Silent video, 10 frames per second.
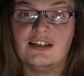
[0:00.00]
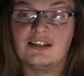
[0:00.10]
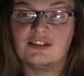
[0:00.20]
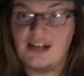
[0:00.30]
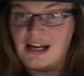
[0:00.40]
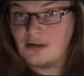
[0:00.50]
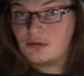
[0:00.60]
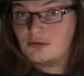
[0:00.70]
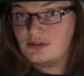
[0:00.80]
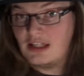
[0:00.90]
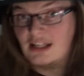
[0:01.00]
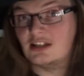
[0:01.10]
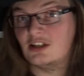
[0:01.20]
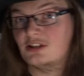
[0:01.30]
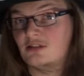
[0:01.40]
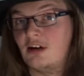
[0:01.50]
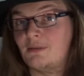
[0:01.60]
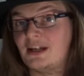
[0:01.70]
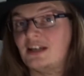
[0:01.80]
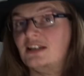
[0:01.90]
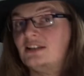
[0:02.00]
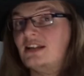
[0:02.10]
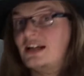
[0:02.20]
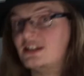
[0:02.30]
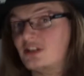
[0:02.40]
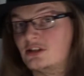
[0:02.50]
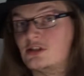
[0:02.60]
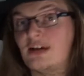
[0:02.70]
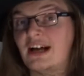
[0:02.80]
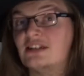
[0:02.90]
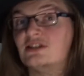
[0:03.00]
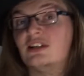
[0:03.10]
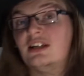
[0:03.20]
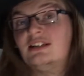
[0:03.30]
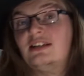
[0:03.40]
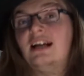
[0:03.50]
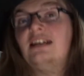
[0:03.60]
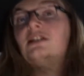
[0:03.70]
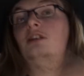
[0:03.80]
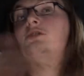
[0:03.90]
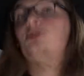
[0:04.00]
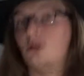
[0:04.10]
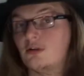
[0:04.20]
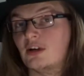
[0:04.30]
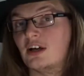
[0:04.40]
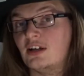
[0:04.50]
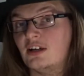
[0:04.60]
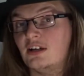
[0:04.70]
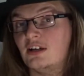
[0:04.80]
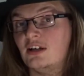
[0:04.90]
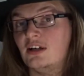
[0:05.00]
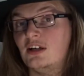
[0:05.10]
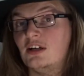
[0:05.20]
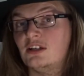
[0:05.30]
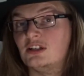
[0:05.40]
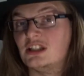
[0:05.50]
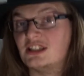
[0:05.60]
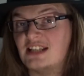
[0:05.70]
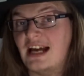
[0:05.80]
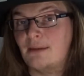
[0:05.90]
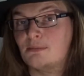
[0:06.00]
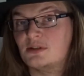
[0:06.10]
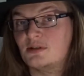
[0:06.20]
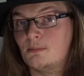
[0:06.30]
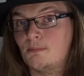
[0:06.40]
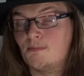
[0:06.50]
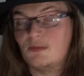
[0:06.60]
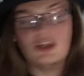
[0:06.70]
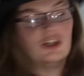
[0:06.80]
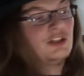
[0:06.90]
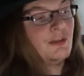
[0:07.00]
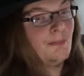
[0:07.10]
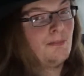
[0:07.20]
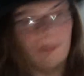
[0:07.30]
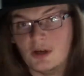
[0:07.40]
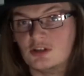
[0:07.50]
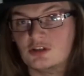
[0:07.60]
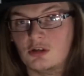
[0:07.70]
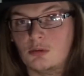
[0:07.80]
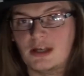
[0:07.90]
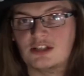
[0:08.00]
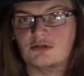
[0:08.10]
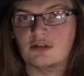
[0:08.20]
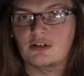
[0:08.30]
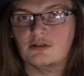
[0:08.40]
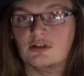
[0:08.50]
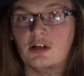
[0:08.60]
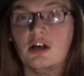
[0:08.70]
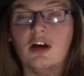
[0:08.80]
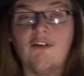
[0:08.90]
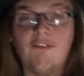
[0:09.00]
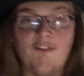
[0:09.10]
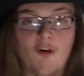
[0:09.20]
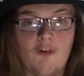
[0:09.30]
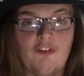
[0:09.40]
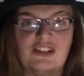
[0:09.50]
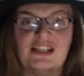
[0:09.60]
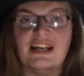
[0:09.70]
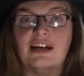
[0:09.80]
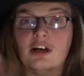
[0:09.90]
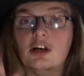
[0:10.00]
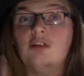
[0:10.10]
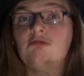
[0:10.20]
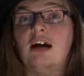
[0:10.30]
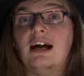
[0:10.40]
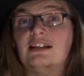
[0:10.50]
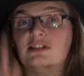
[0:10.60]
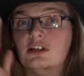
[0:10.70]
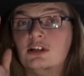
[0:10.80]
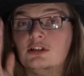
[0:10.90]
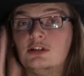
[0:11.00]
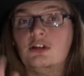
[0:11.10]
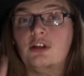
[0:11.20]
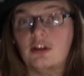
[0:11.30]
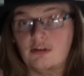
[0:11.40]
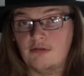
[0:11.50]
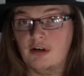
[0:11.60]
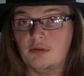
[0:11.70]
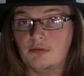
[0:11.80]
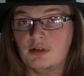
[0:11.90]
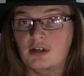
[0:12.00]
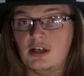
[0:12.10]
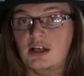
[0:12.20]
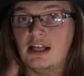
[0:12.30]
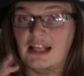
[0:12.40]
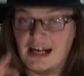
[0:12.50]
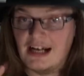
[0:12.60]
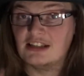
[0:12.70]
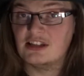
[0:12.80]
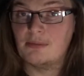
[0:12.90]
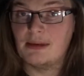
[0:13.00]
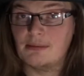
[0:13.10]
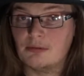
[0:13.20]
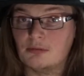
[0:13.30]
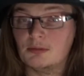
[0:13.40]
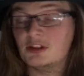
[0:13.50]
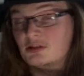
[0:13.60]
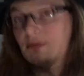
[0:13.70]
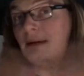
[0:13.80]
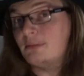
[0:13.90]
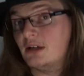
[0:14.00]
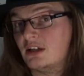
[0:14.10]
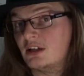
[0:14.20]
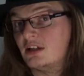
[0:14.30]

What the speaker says: So now, Dany's lost her army, Dany's lost her dragons, Dany's lost Jorah. She snaps. She burns all of Westeros, forfeiting her right to the throne in the eyes of the people. Because remember,